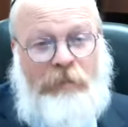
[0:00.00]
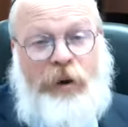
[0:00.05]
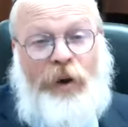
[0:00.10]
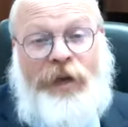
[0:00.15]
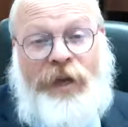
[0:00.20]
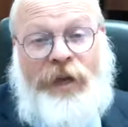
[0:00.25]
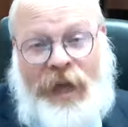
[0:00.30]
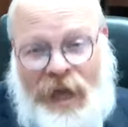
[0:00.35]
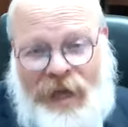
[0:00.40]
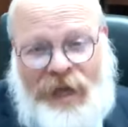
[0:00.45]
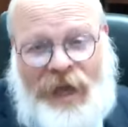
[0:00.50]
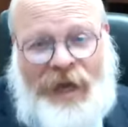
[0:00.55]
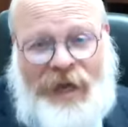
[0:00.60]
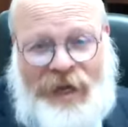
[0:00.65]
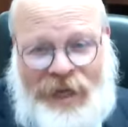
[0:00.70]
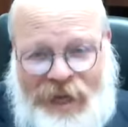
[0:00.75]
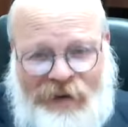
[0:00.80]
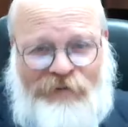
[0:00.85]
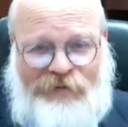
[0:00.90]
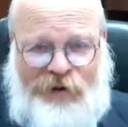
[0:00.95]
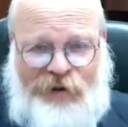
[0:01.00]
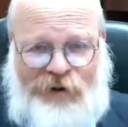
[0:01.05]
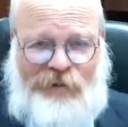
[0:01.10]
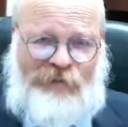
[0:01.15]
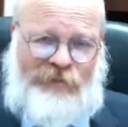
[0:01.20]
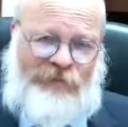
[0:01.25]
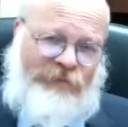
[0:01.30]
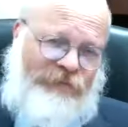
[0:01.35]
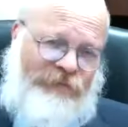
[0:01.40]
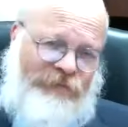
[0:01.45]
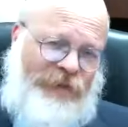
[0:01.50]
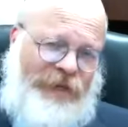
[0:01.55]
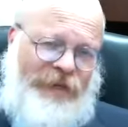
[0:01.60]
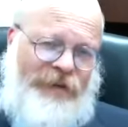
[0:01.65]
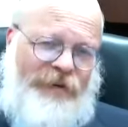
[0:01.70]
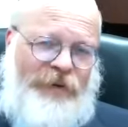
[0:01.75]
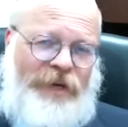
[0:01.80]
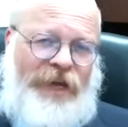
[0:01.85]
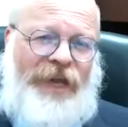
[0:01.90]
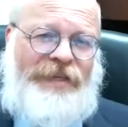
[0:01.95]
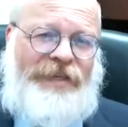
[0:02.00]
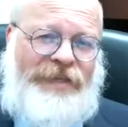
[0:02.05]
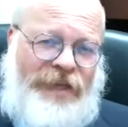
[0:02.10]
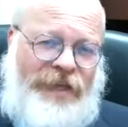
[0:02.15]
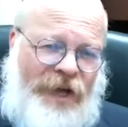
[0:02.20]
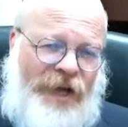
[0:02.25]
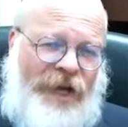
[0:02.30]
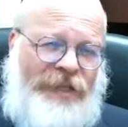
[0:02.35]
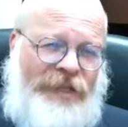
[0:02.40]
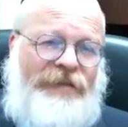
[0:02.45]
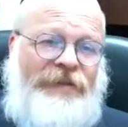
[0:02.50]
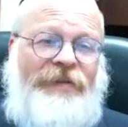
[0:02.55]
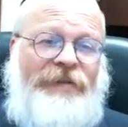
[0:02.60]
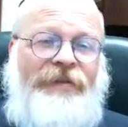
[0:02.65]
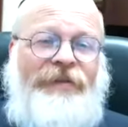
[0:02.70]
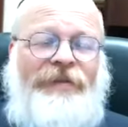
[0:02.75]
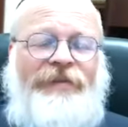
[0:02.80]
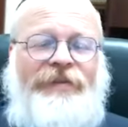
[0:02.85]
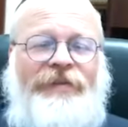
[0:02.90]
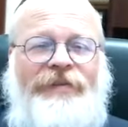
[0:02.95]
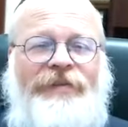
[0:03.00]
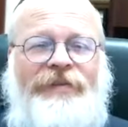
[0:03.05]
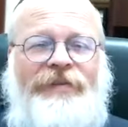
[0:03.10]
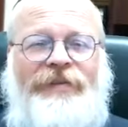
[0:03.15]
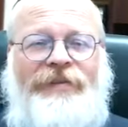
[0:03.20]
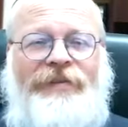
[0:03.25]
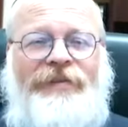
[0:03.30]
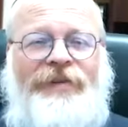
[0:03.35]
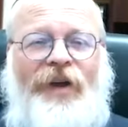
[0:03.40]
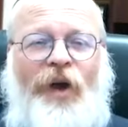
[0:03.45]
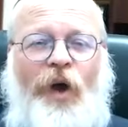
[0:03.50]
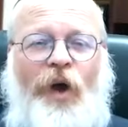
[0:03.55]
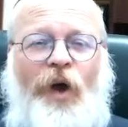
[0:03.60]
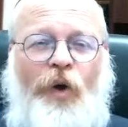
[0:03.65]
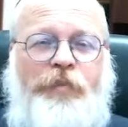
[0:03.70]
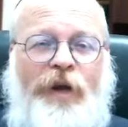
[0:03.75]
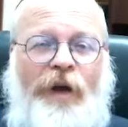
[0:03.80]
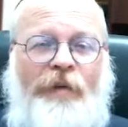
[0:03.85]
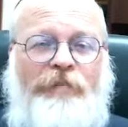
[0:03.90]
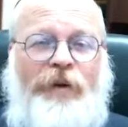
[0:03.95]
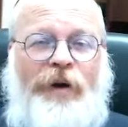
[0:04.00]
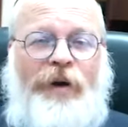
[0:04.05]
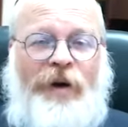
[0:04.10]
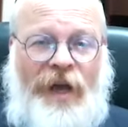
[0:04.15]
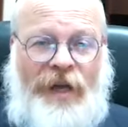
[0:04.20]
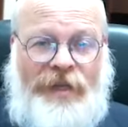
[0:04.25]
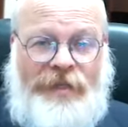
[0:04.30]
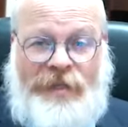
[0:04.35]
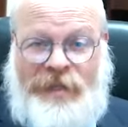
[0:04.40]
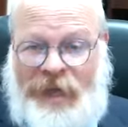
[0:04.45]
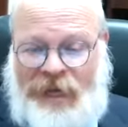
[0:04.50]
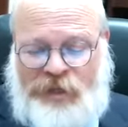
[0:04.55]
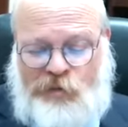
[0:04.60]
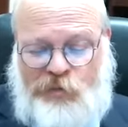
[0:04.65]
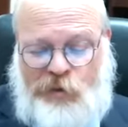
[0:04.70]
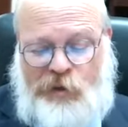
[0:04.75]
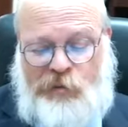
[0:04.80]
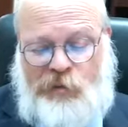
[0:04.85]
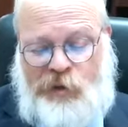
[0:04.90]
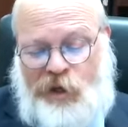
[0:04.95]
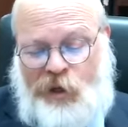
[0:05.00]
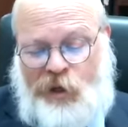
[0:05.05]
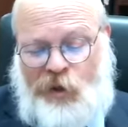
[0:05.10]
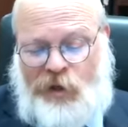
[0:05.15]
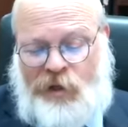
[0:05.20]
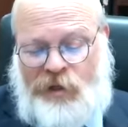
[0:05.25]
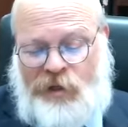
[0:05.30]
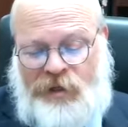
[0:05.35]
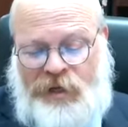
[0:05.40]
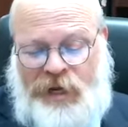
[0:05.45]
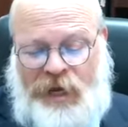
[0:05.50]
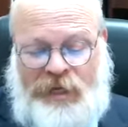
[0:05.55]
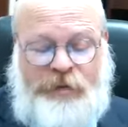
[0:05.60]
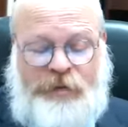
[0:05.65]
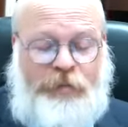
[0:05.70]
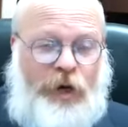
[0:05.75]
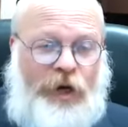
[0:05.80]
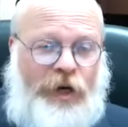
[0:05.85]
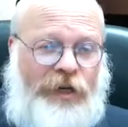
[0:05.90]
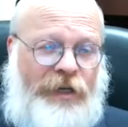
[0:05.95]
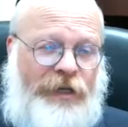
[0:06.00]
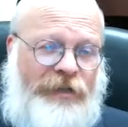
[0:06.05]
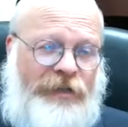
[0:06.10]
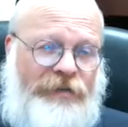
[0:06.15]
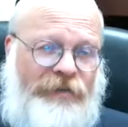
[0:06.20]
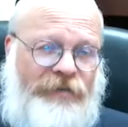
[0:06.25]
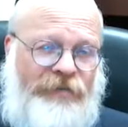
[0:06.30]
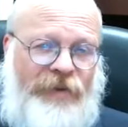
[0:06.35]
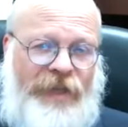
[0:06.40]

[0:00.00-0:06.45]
Ivrim. We ask God open up our eyes. And next week, we're going to look at the next bracha,